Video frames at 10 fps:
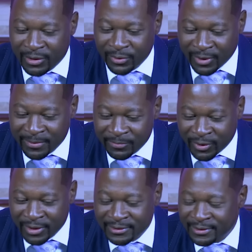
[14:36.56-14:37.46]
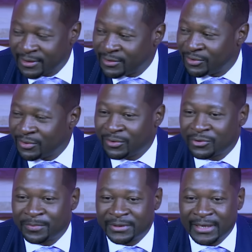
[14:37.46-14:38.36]
embrace and your
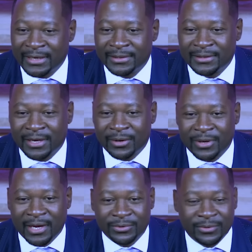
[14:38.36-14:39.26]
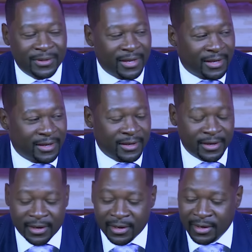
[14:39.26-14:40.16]
hospitality. I would like to thank
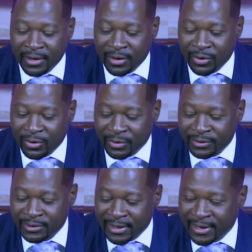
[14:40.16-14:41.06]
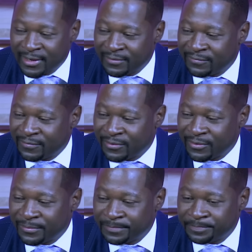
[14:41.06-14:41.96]
God again for